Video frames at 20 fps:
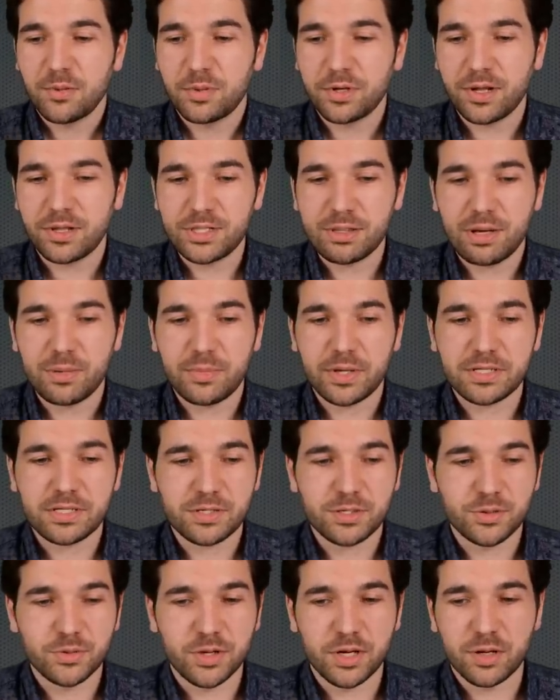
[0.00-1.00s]
but I'll do my best
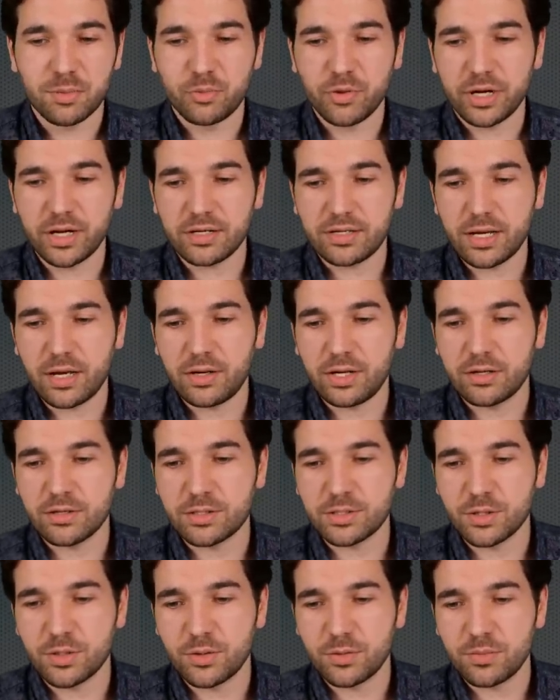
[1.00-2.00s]
to break it down here.
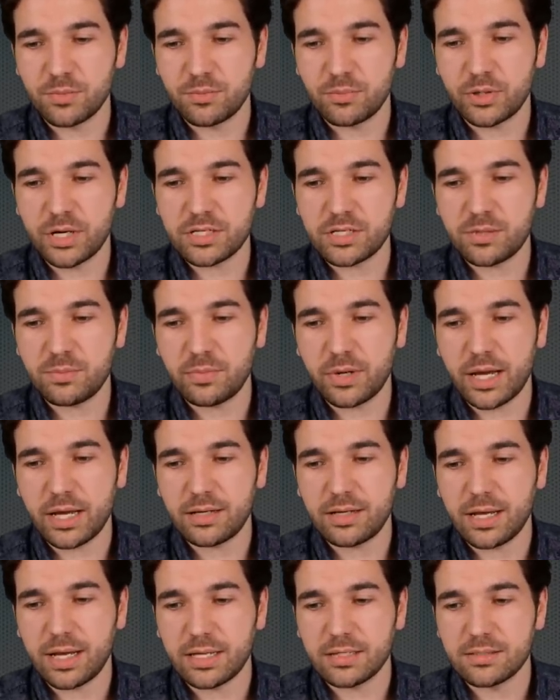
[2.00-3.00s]
So President
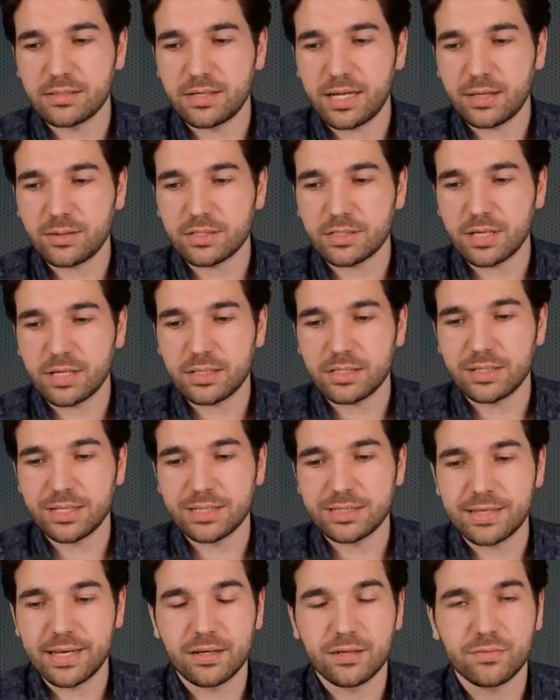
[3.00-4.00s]
Biden has now signed an
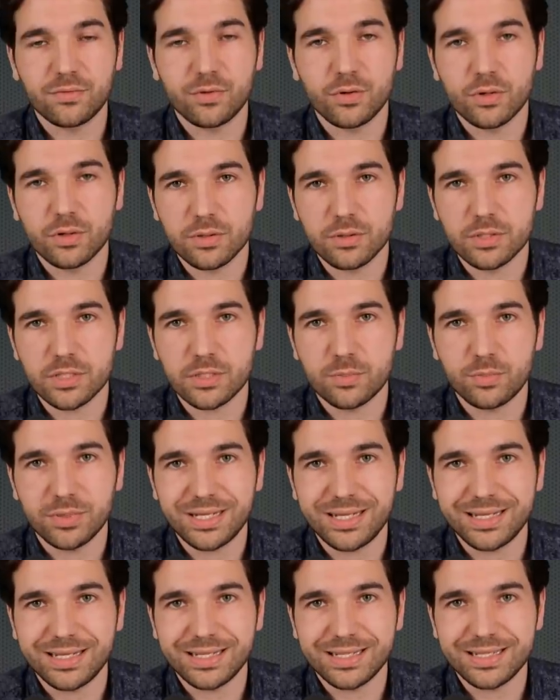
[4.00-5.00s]
executive order
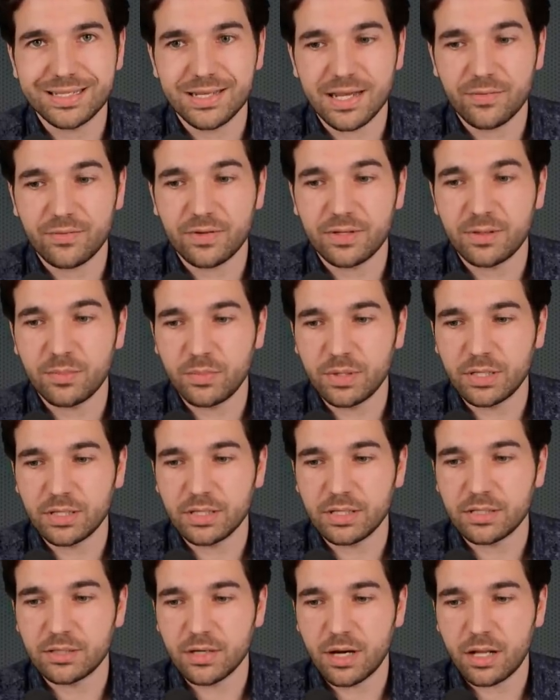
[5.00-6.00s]
splitting $7
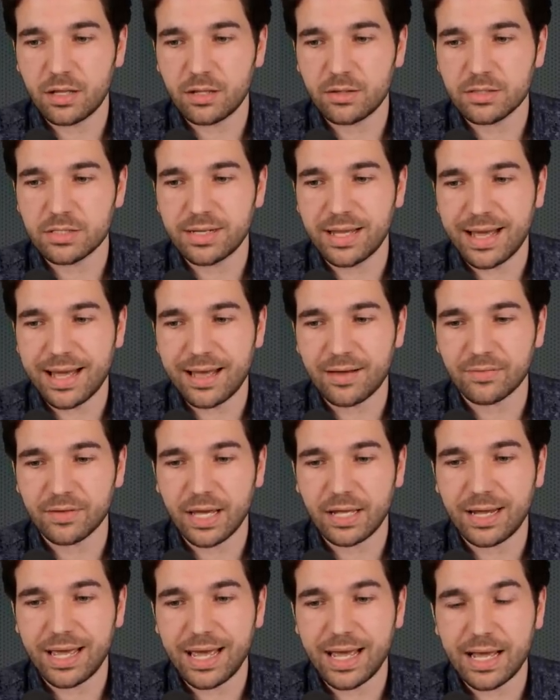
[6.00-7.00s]
billion in
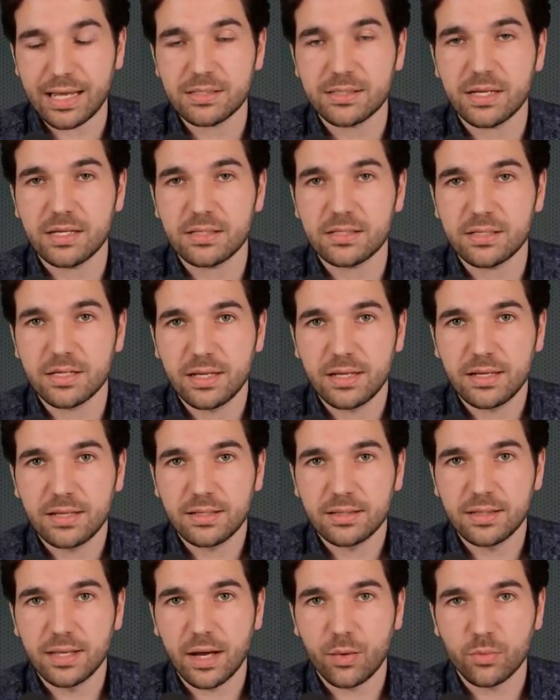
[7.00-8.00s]
Afghan assets
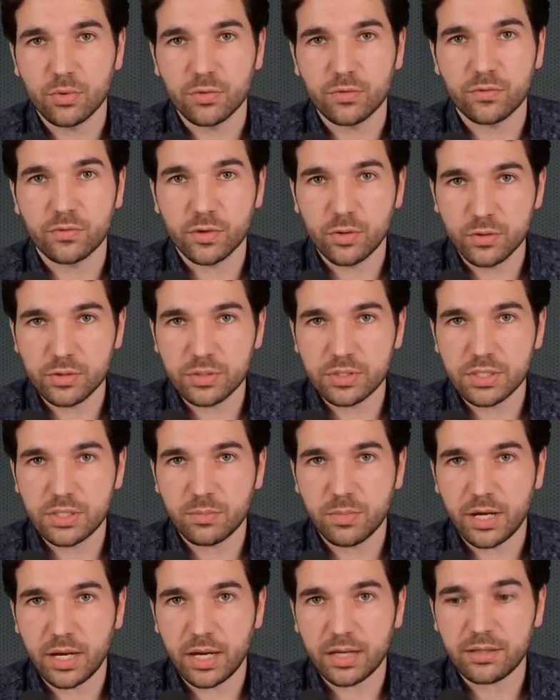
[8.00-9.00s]
that were
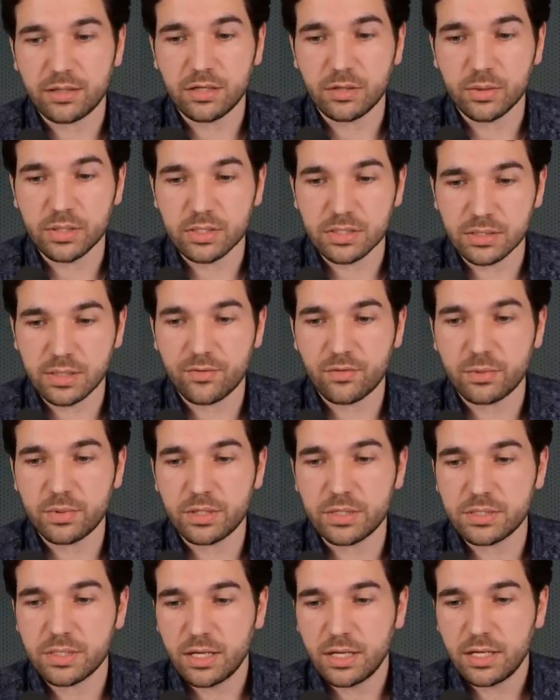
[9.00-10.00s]
frozen by the U.S.
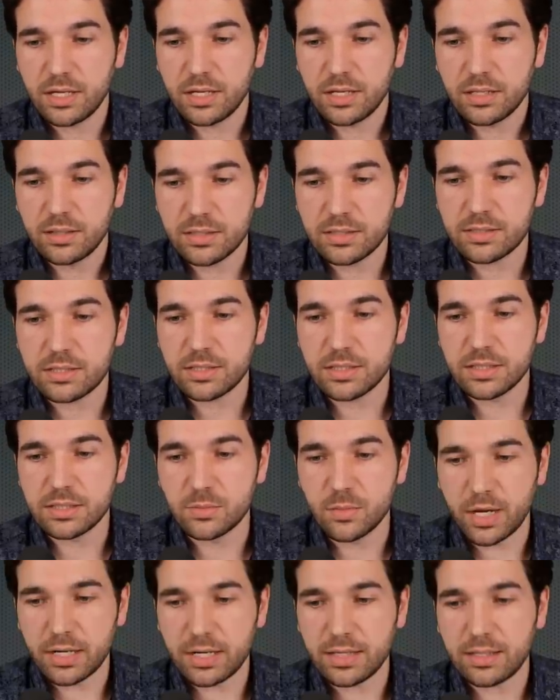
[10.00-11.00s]
government. This is
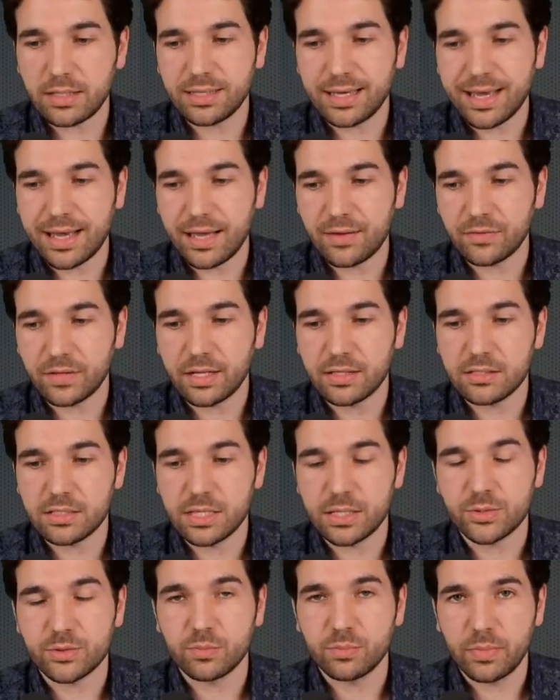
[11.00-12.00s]
money that the Afghan
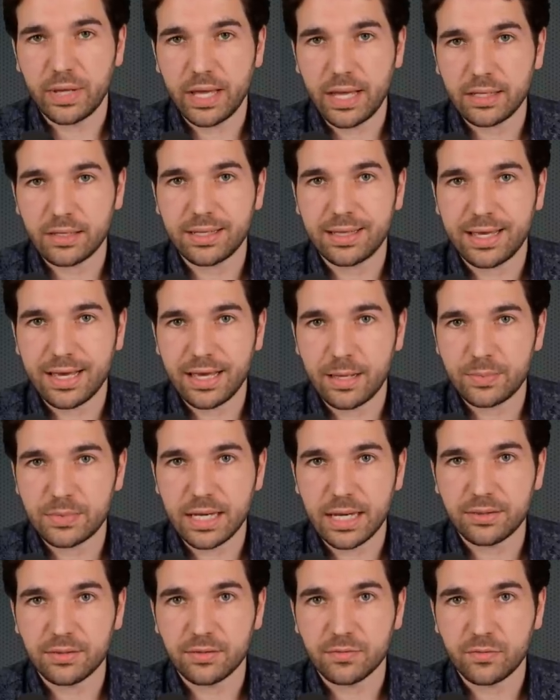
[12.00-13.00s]
Central Bank kept
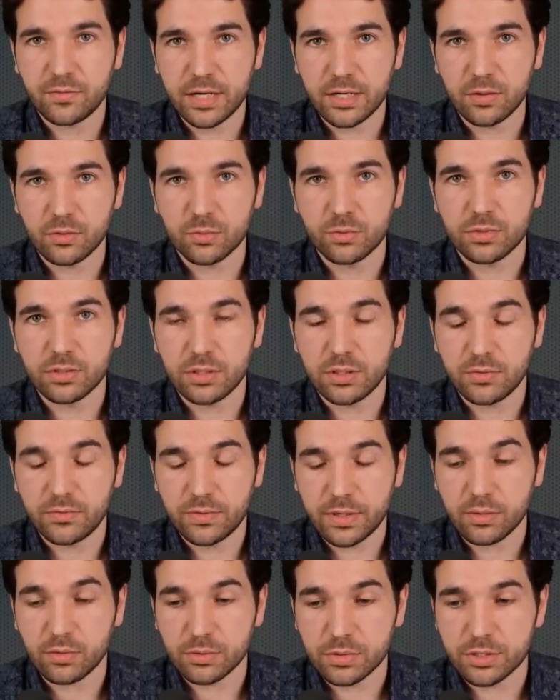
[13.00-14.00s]
at the
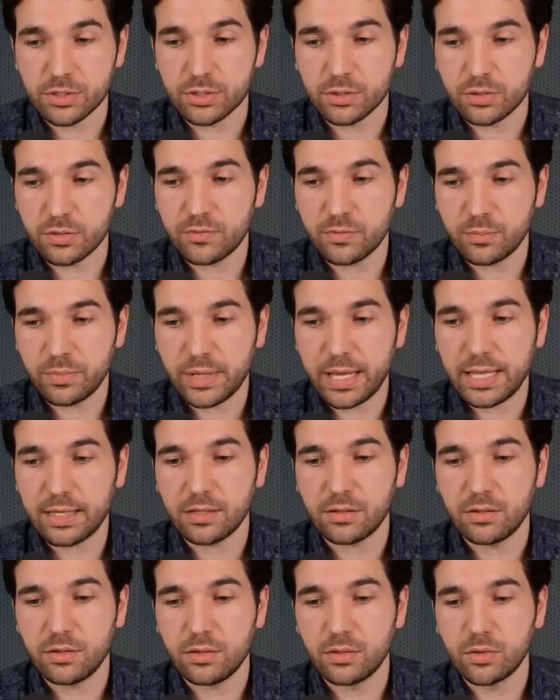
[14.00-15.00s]
Federal Reserve Bank
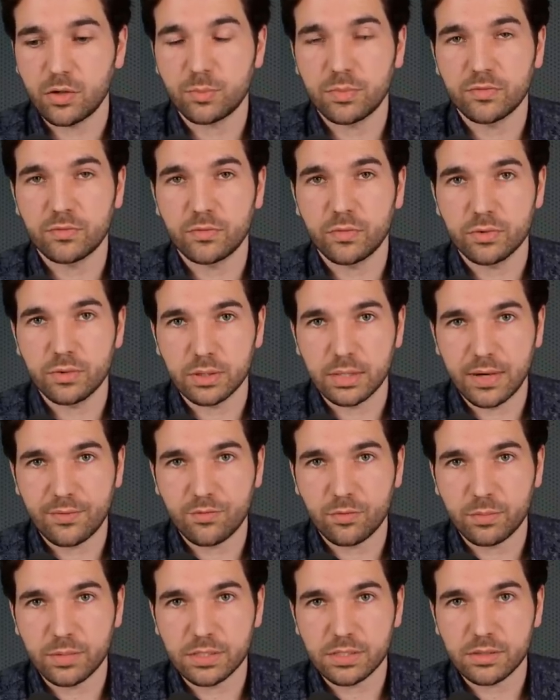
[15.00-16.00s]
in New York before their
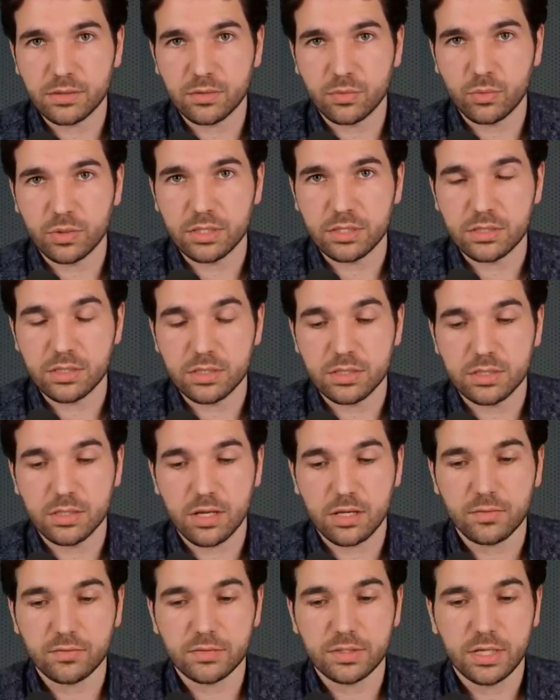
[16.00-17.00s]
government was
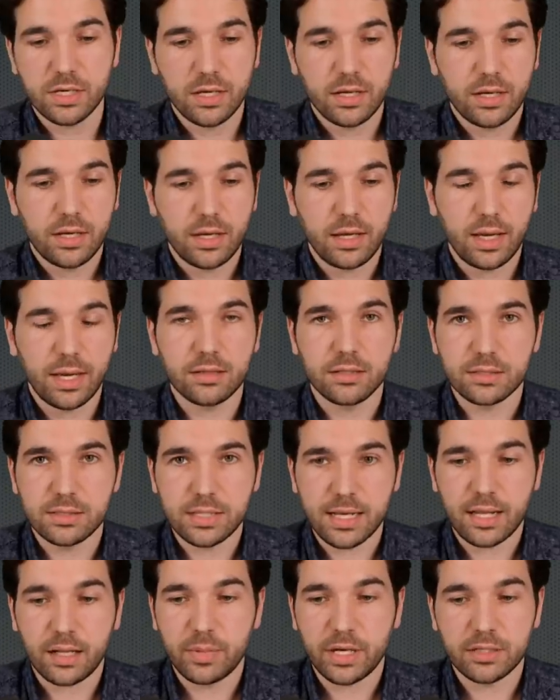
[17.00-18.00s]
dissolved and the
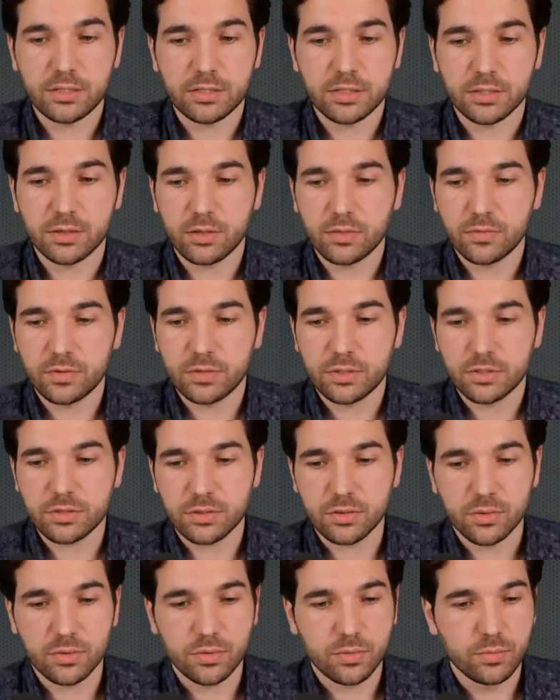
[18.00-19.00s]
Taliban took over.
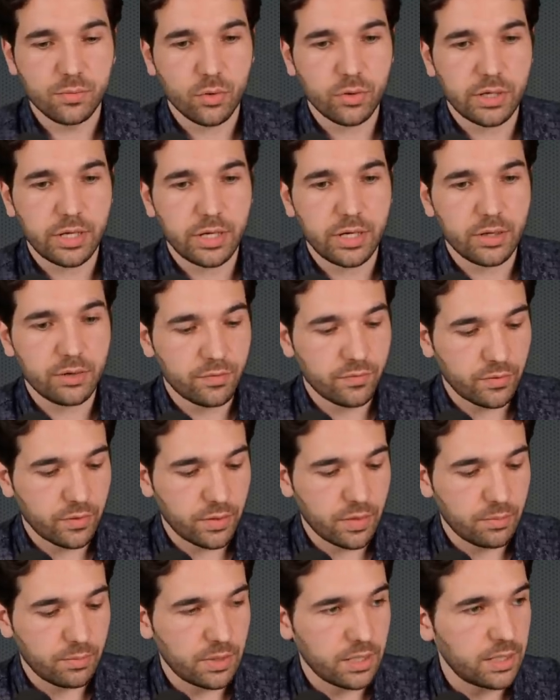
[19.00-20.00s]
So more here
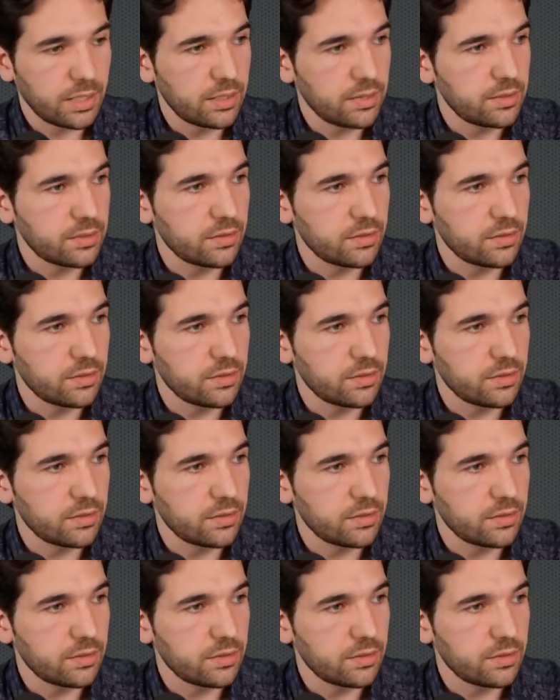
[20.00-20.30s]
from the